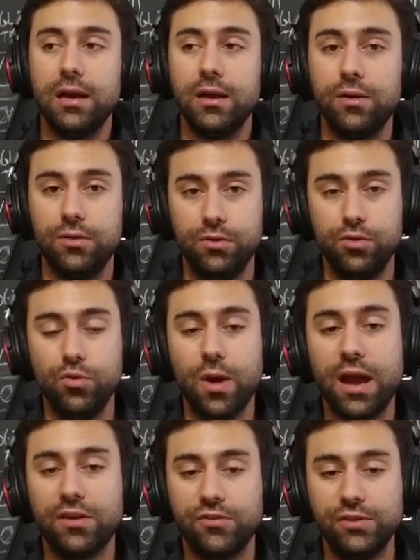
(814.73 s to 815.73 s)
you
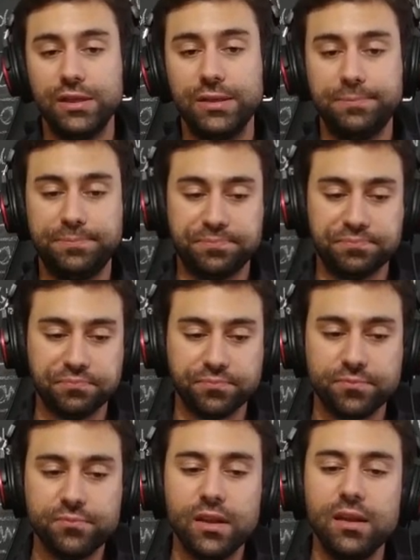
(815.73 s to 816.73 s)
actually
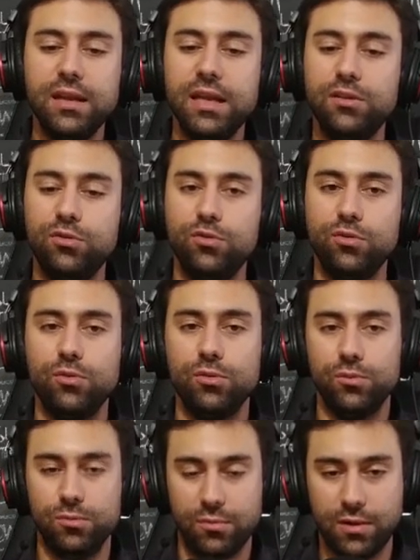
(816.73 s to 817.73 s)
need to
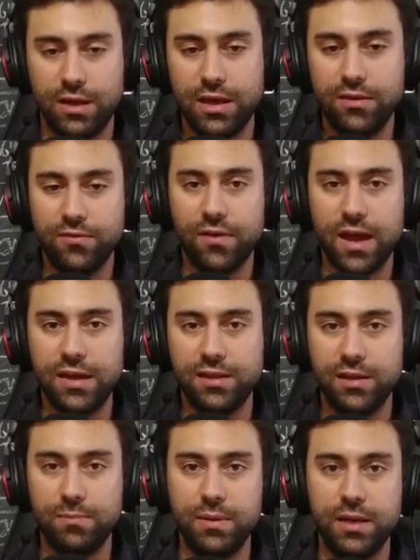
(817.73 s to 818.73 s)
give
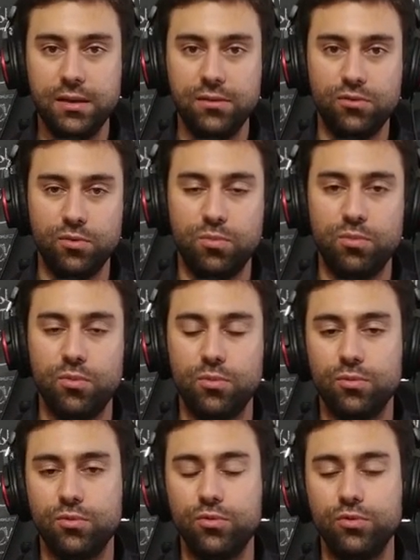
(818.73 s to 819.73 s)
ATP
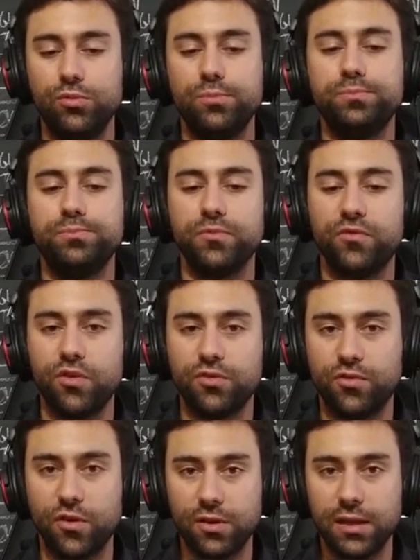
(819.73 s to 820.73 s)
to
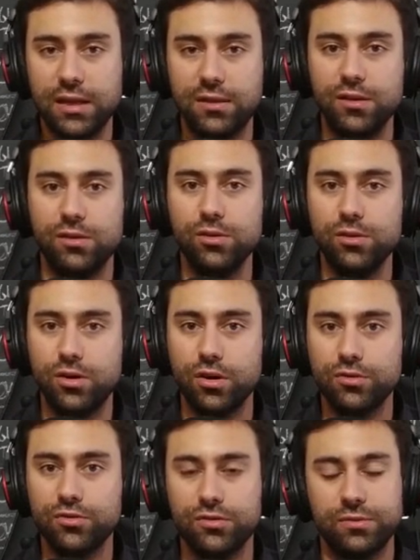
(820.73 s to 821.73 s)
phosphorylate the
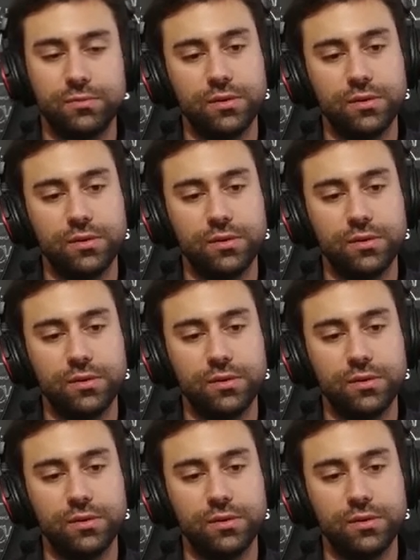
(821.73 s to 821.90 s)
glucose.